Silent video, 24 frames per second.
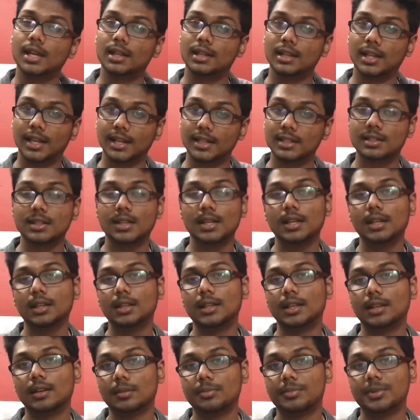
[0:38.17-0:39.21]
Next,
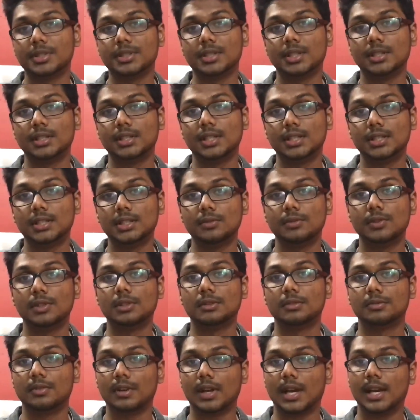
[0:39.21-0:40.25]
the representative
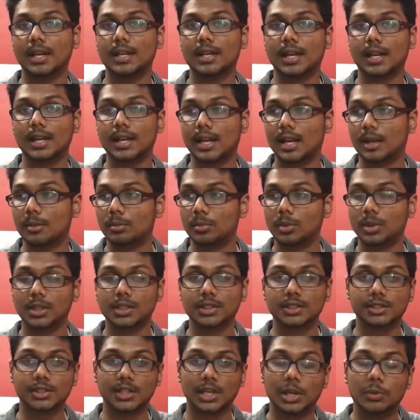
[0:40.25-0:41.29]
will find an
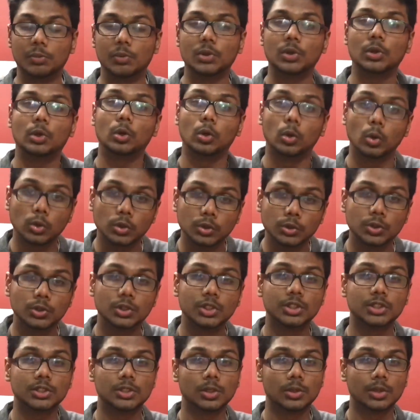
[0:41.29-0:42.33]
ambulance driver close to
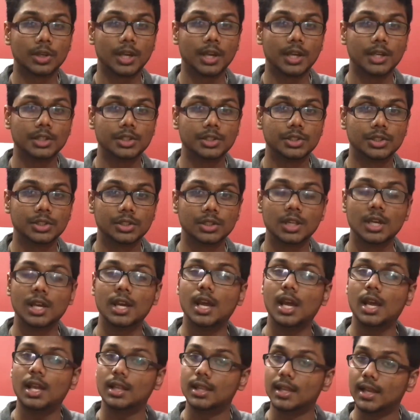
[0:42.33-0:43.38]
this location,
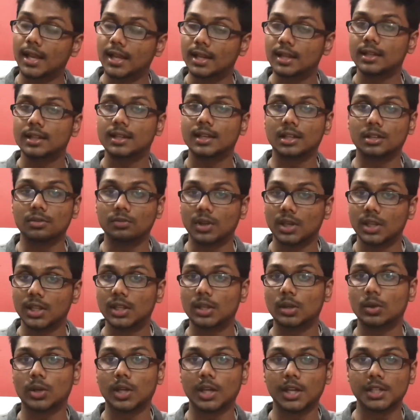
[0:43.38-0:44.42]
then convey
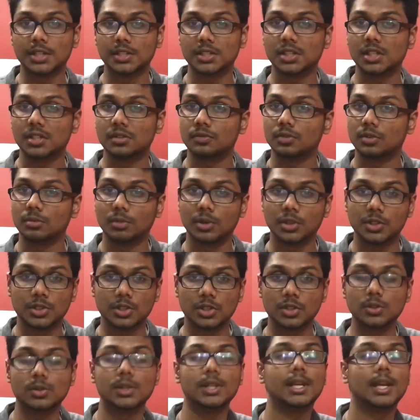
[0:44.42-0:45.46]
the location
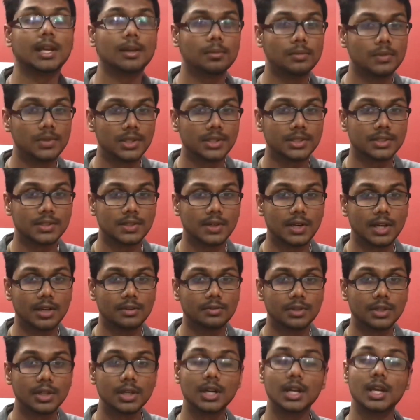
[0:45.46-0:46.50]
information to the ambulance
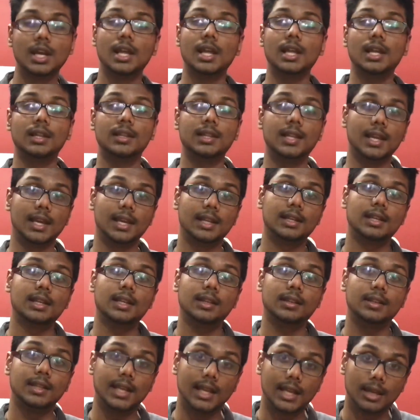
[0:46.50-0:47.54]
driver.
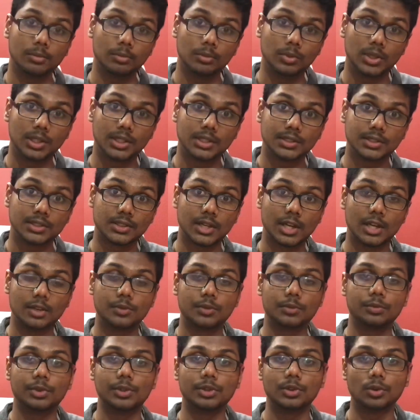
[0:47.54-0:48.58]
Then, the ambulance
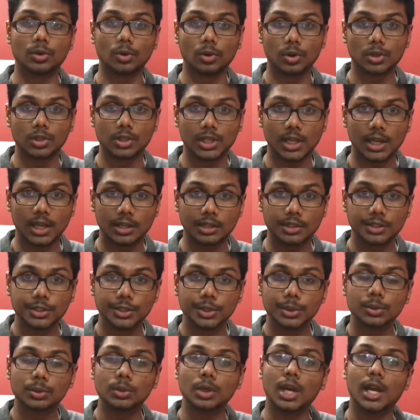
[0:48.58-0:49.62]
driver will contact
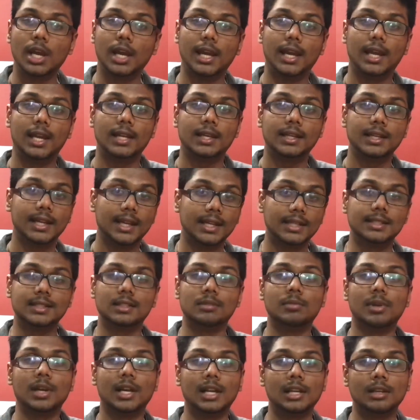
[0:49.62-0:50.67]
you and get
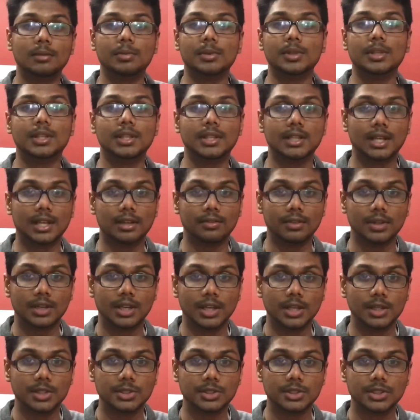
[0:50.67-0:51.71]
some help in the
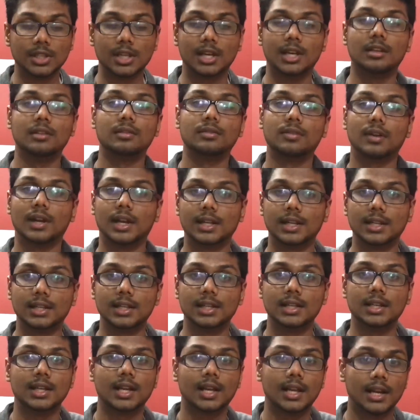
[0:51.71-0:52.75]
navigation and
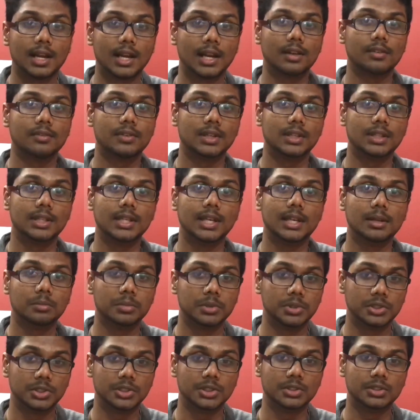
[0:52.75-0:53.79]
finally arrive at the
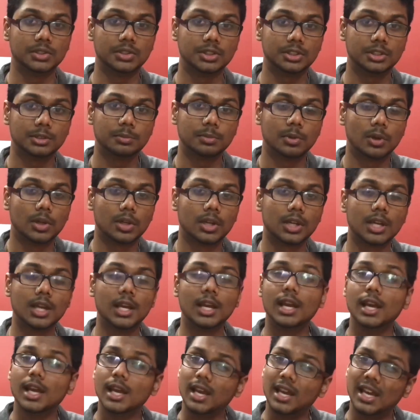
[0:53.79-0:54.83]
emergency spot.
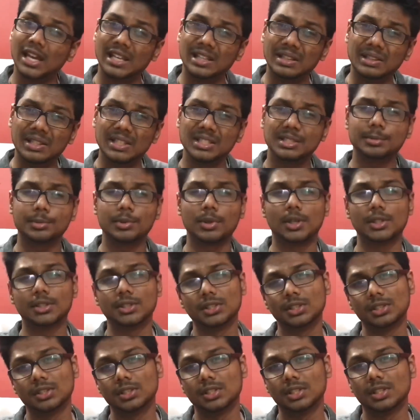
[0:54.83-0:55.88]
And this
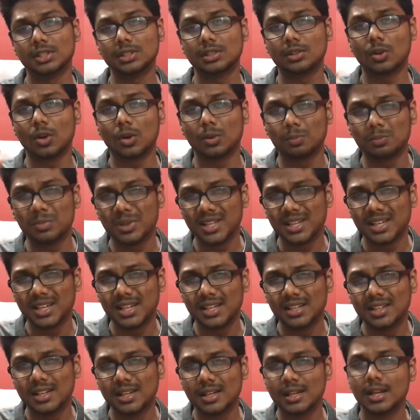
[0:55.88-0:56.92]
process is
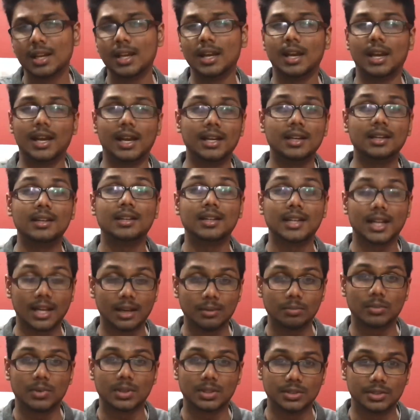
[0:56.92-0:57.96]
complicated and
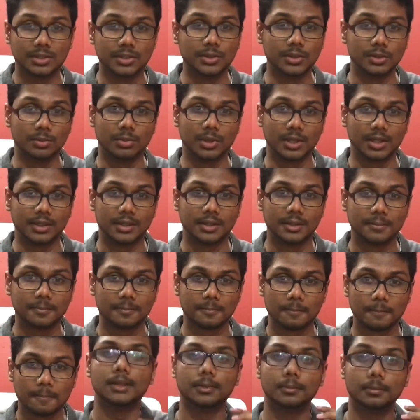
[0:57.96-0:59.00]
time consuming.
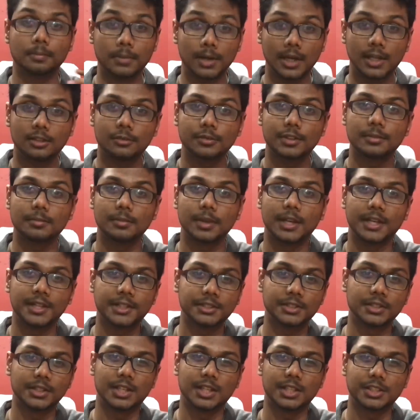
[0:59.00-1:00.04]
But with Meri
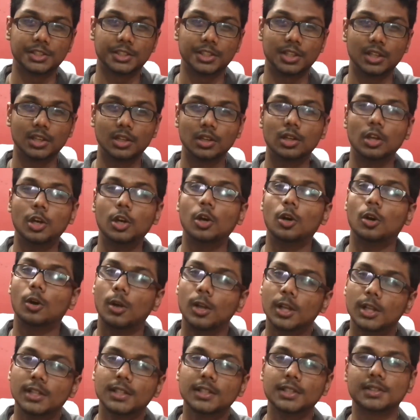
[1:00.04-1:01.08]
Suraksha,
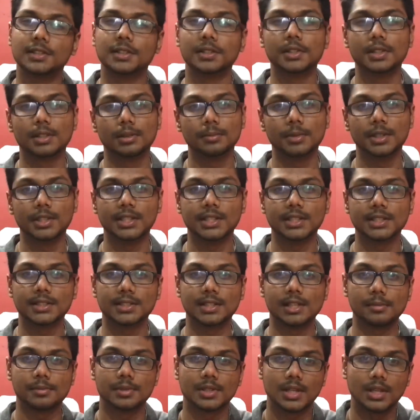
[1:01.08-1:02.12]
all these intermediate
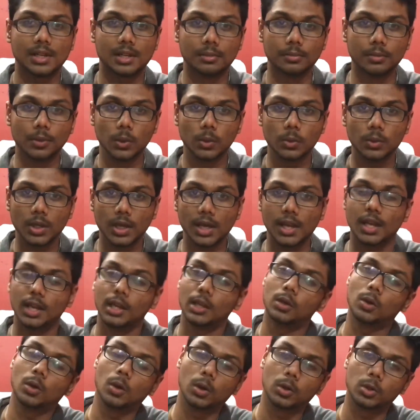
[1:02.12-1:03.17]
steps are removed
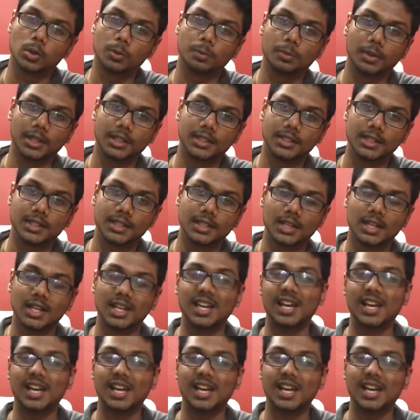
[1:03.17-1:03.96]
and automated.